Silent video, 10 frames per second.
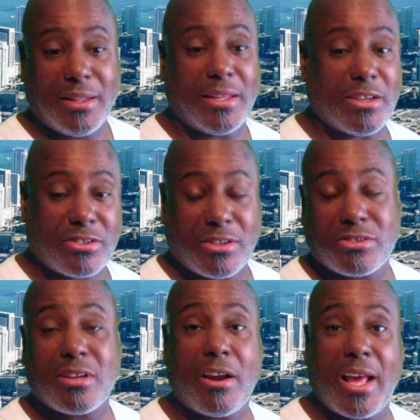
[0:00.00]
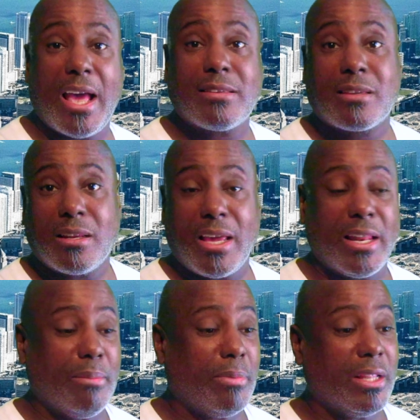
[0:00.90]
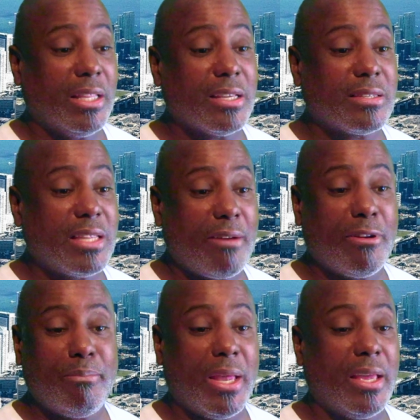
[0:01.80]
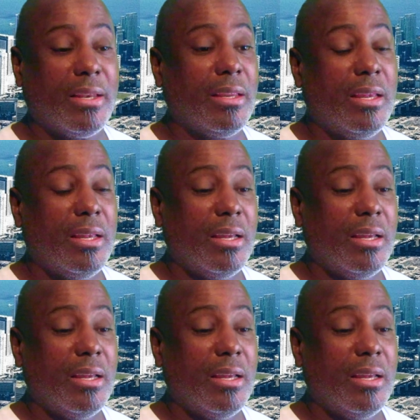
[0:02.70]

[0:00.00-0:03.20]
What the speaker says: they started escalating, but there's never been